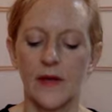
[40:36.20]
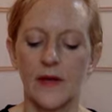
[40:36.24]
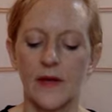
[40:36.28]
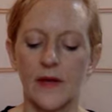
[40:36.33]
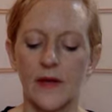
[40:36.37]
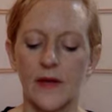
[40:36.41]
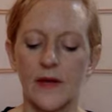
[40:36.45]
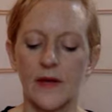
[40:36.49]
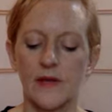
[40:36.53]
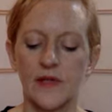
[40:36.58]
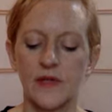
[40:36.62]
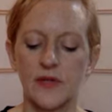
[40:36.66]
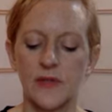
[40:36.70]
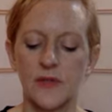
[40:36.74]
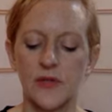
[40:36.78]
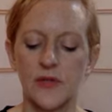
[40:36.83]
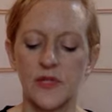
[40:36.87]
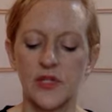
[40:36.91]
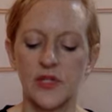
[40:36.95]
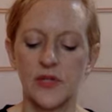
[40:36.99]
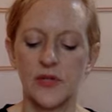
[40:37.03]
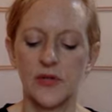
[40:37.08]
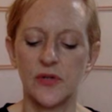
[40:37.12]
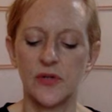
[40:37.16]
Now
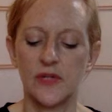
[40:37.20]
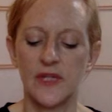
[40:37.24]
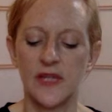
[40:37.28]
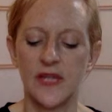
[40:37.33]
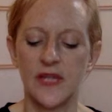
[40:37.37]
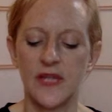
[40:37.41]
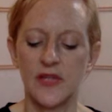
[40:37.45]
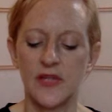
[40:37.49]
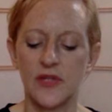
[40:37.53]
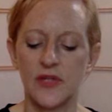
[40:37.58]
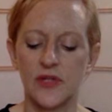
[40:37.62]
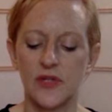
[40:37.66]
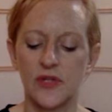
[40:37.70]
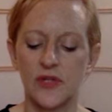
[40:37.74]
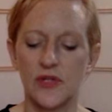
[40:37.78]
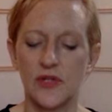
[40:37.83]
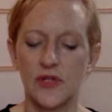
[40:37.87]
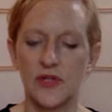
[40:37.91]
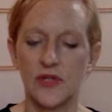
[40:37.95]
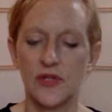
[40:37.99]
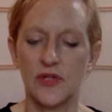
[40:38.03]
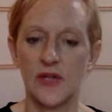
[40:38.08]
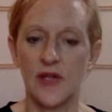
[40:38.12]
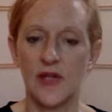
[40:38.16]
switch your attention
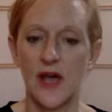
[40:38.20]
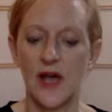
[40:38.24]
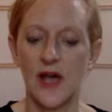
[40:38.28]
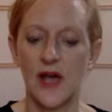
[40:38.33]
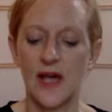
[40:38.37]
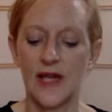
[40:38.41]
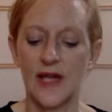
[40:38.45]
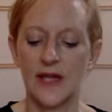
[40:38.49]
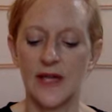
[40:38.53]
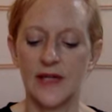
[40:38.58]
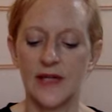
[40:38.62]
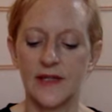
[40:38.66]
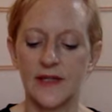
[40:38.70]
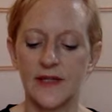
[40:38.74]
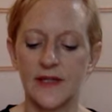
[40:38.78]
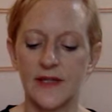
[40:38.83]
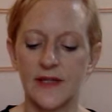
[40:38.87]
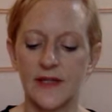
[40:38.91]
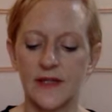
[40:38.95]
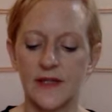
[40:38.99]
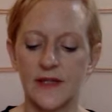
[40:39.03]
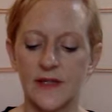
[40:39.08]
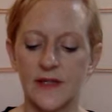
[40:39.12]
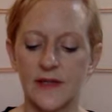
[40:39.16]
to the
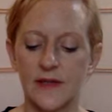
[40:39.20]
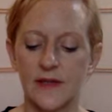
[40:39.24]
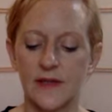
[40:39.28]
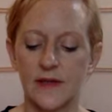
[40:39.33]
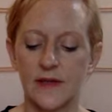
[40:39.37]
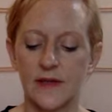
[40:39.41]
eyelids.